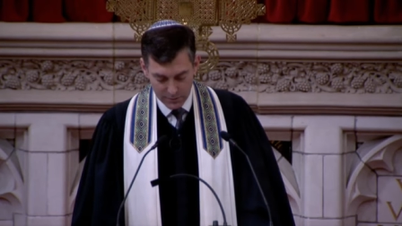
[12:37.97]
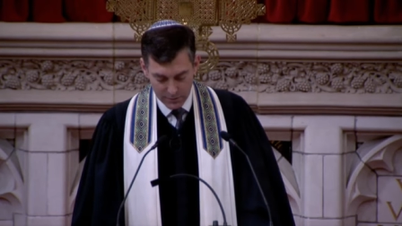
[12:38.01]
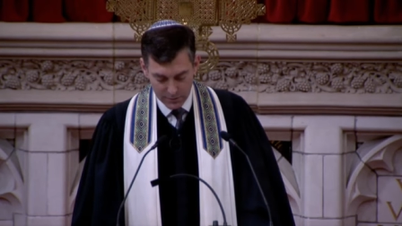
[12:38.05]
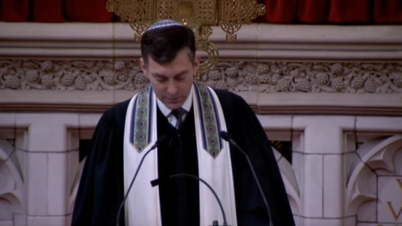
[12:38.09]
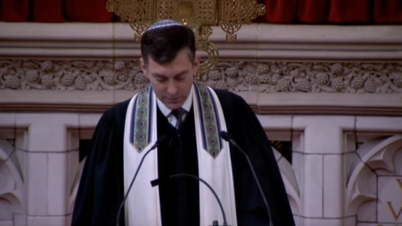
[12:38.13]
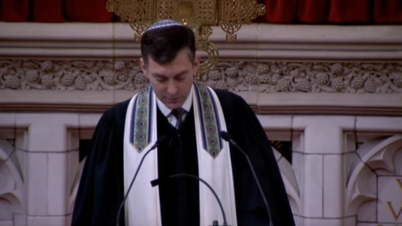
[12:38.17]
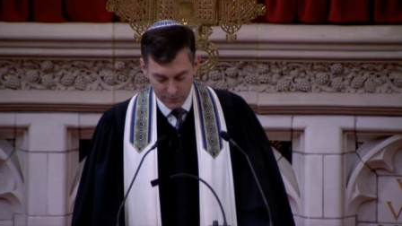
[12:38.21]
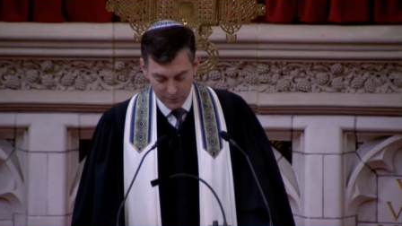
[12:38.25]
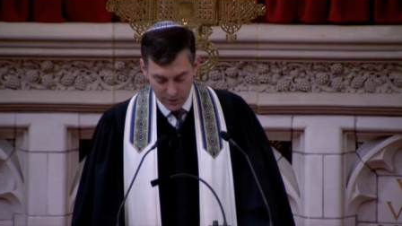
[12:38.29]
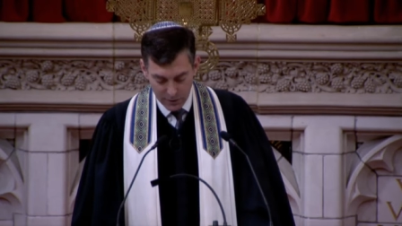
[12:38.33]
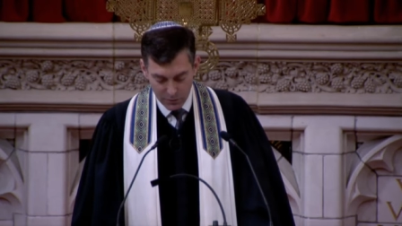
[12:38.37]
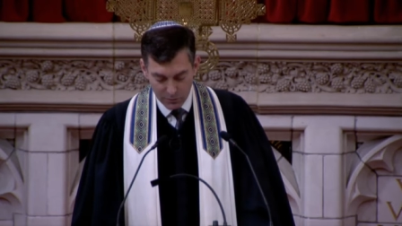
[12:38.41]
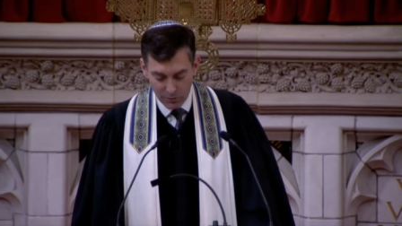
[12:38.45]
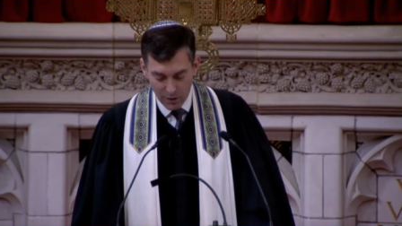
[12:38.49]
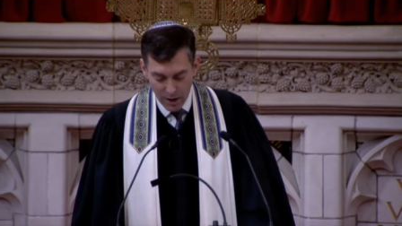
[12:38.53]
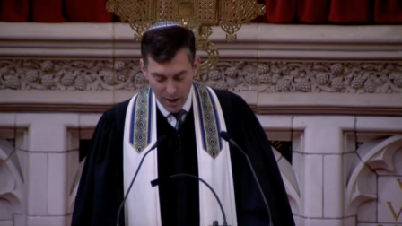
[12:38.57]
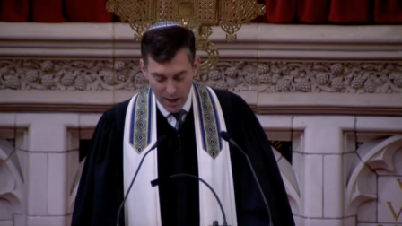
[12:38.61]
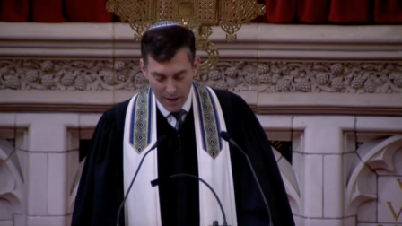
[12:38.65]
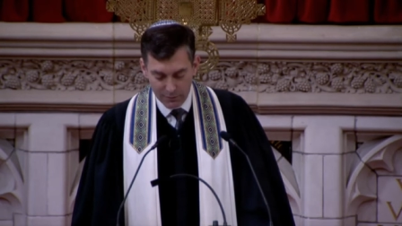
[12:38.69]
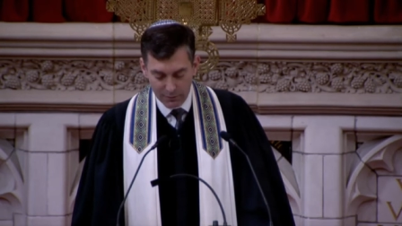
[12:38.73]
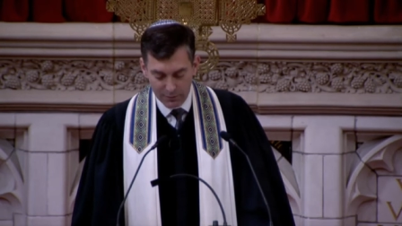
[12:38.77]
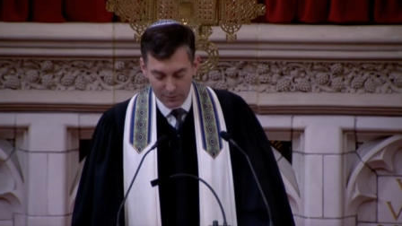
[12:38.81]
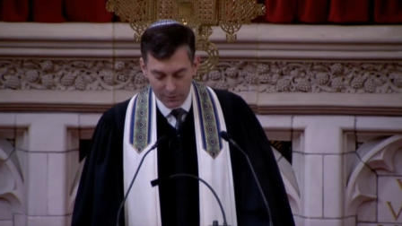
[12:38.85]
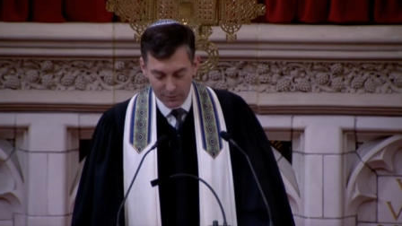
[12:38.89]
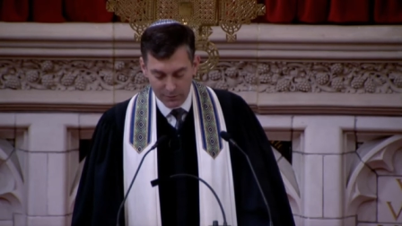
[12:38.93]
of the
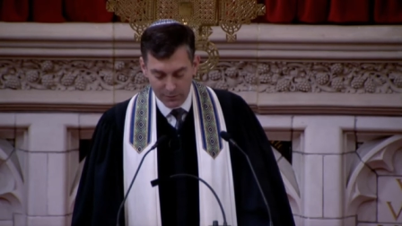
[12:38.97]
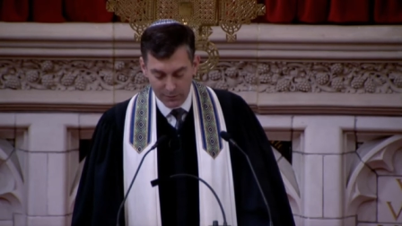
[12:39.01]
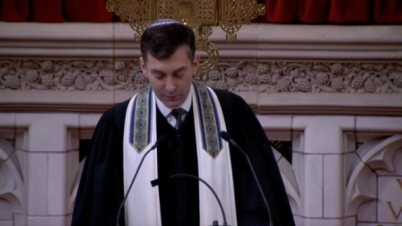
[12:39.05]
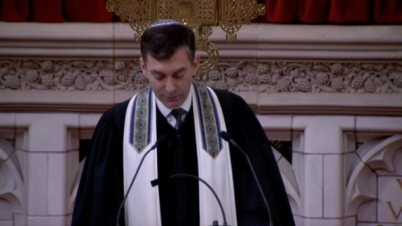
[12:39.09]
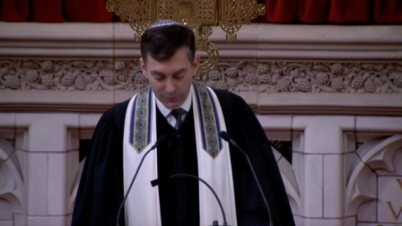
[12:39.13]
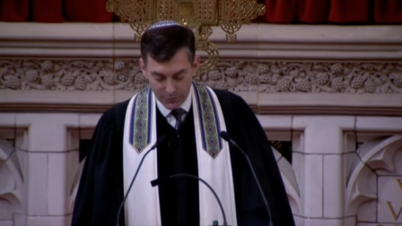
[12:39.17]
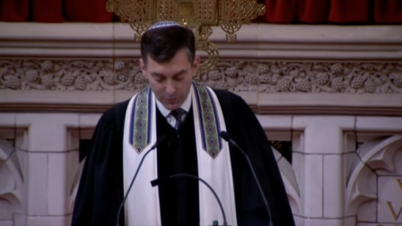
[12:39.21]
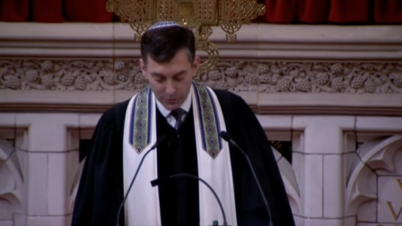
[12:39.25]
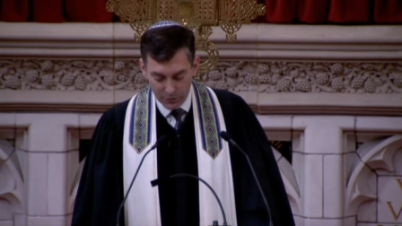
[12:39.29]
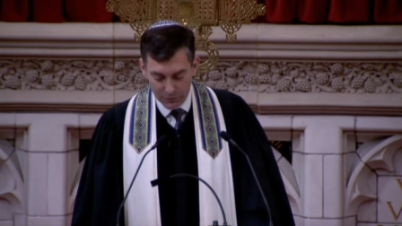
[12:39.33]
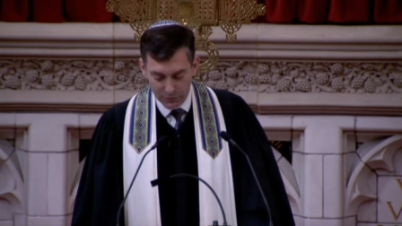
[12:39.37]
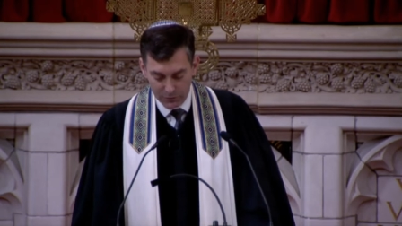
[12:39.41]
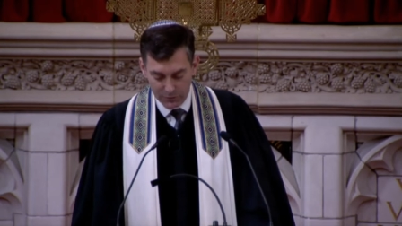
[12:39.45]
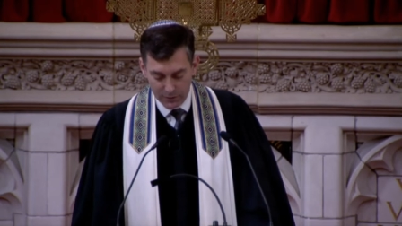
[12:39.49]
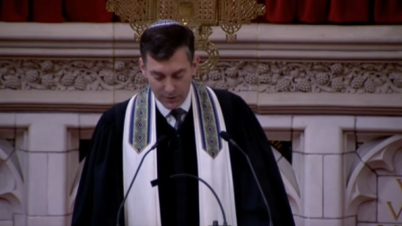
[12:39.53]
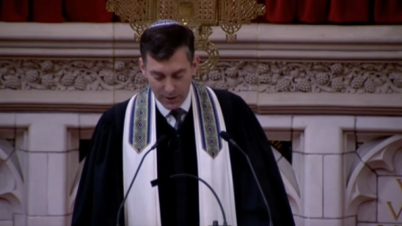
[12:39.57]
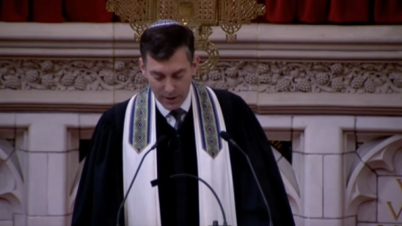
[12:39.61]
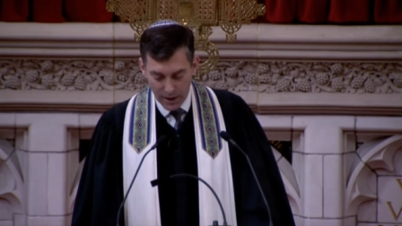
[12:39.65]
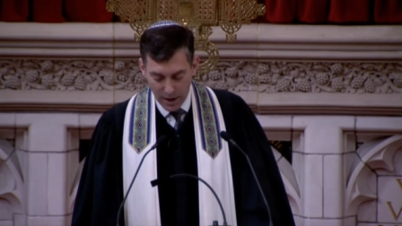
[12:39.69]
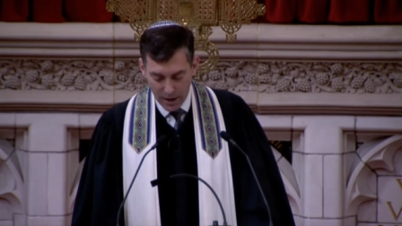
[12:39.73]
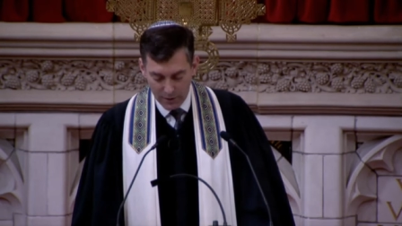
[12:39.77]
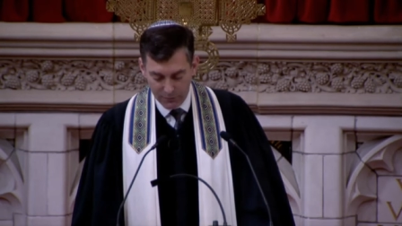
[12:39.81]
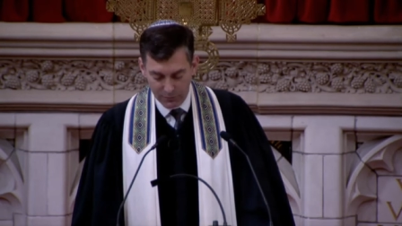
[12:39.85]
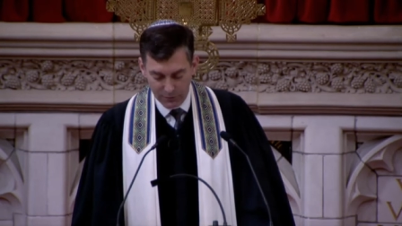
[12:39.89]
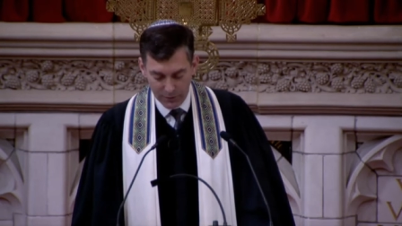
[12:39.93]
arrival of the first
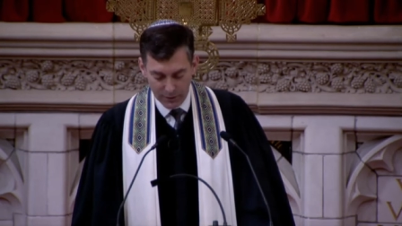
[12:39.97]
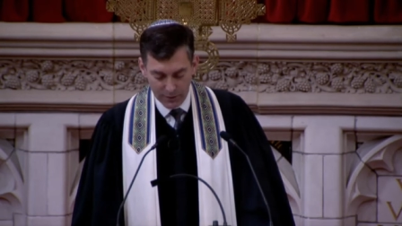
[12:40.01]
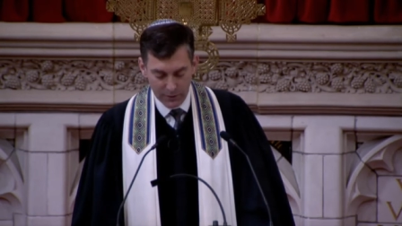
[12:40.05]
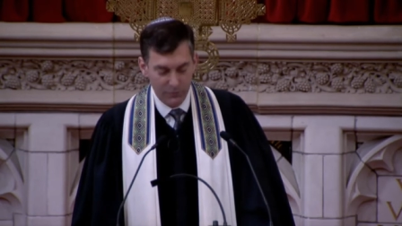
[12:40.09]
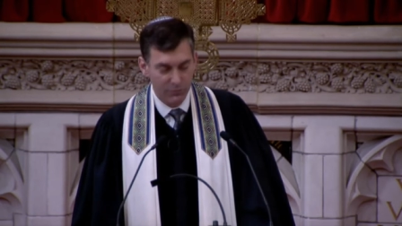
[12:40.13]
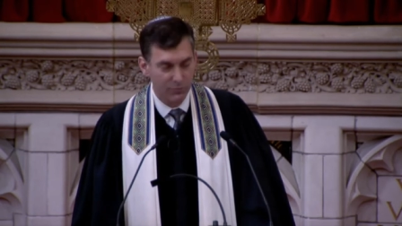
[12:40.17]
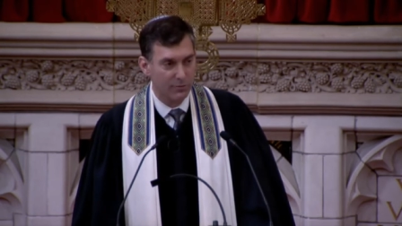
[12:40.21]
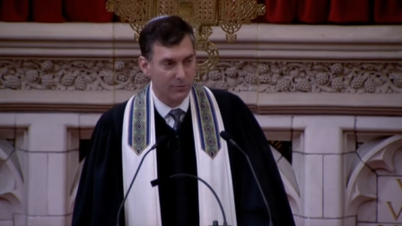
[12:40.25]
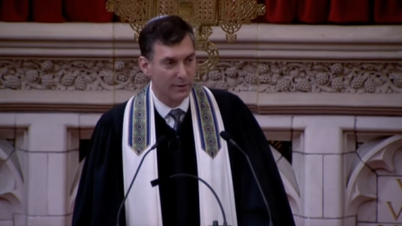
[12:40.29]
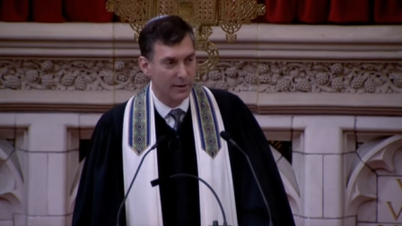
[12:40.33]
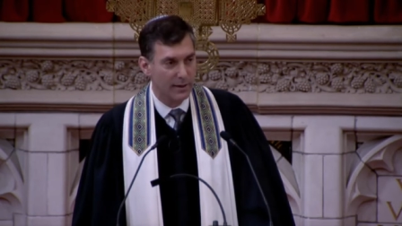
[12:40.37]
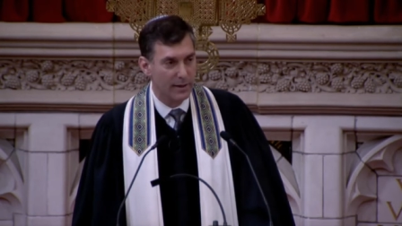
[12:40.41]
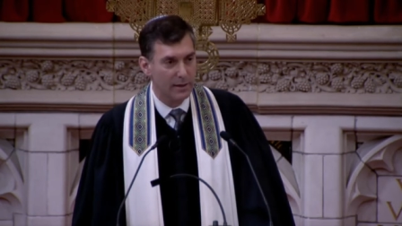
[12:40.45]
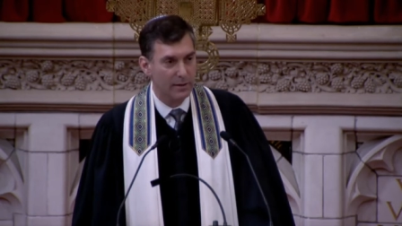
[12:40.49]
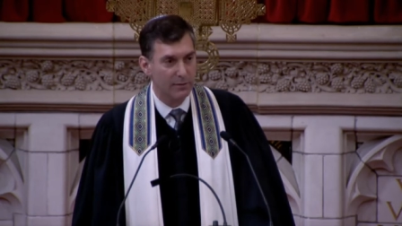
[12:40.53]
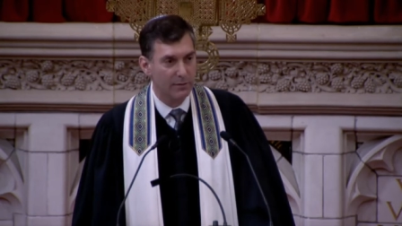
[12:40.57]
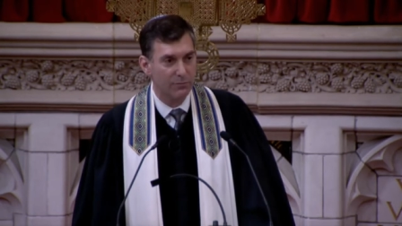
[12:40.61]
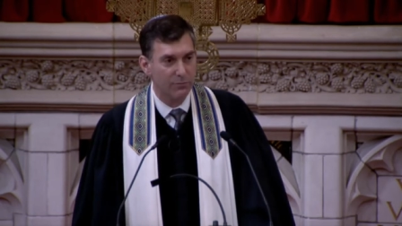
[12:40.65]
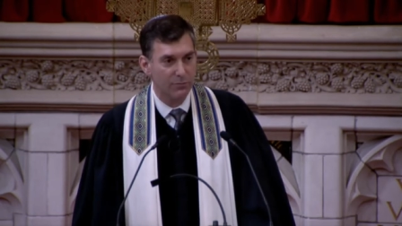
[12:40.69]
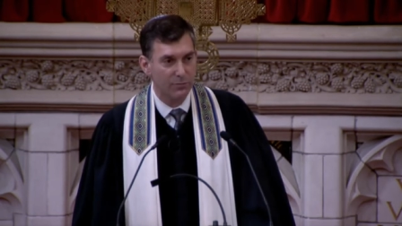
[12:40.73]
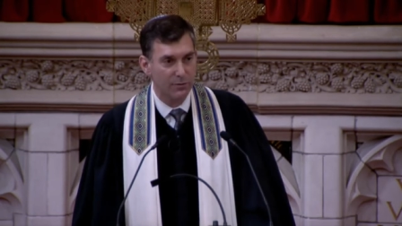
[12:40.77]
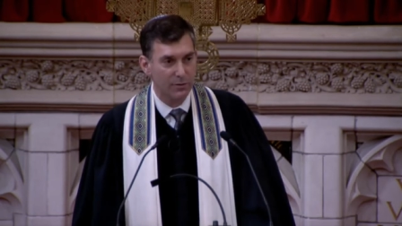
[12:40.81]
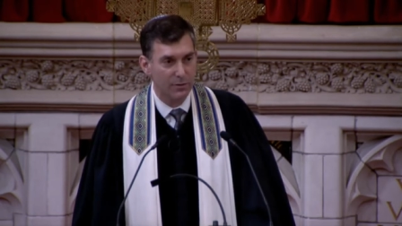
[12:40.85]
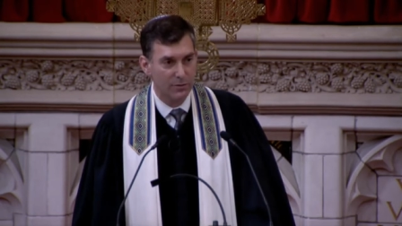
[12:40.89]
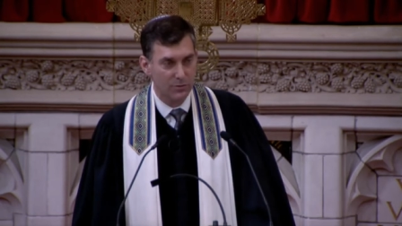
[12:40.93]
African
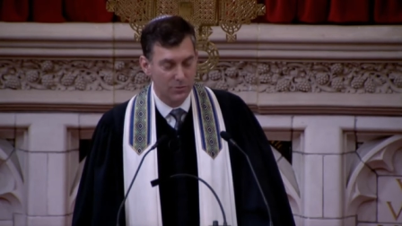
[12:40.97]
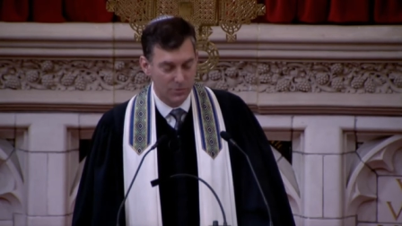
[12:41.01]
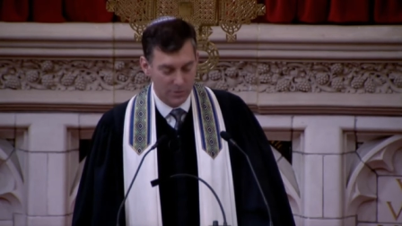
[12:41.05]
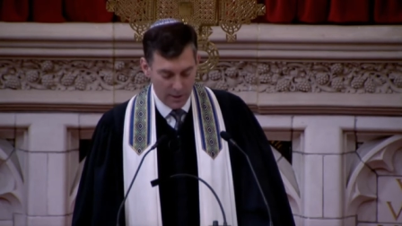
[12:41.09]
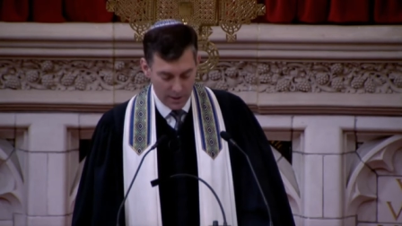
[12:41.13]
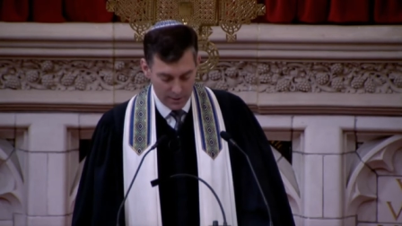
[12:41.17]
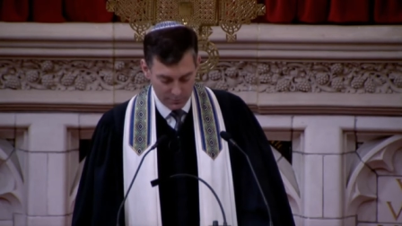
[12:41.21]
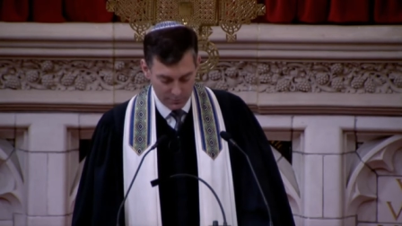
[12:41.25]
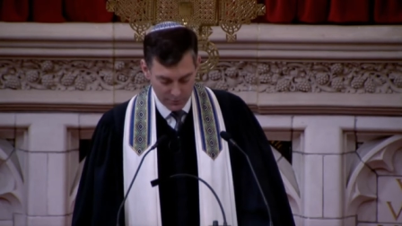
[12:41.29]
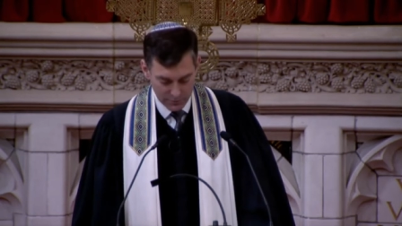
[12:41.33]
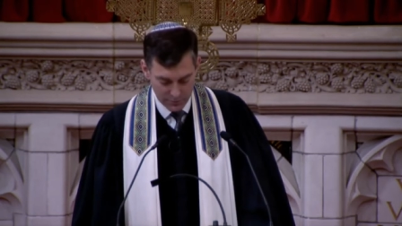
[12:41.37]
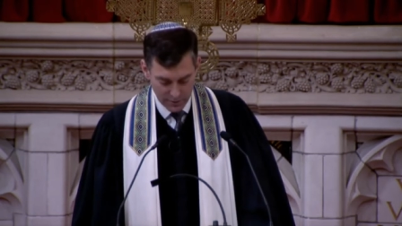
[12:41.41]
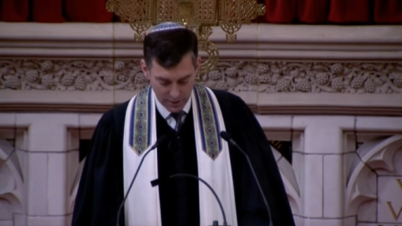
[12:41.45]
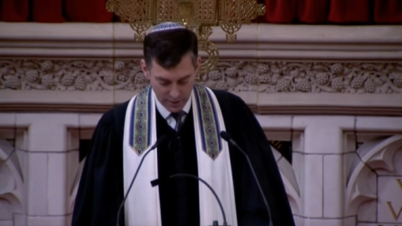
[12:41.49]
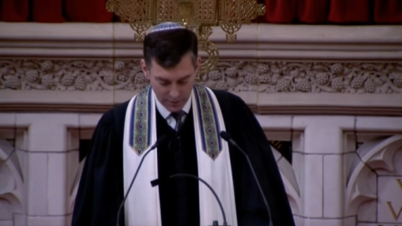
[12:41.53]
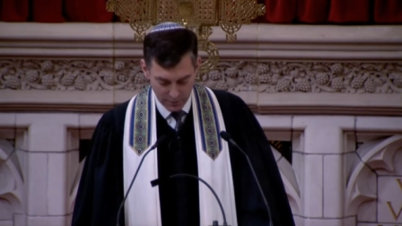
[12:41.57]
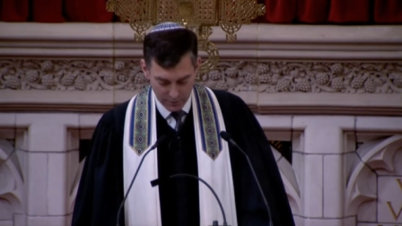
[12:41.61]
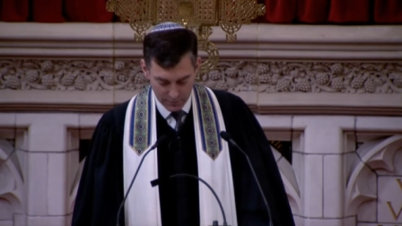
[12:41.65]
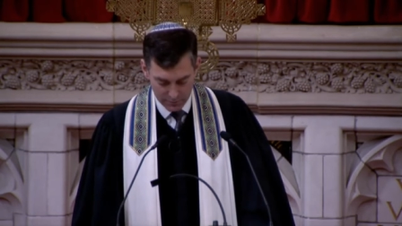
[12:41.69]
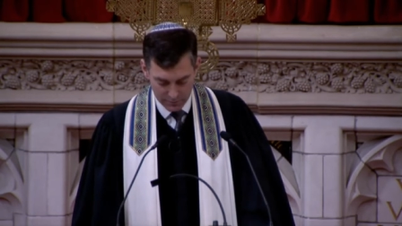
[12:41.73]
slaves in Jamestown.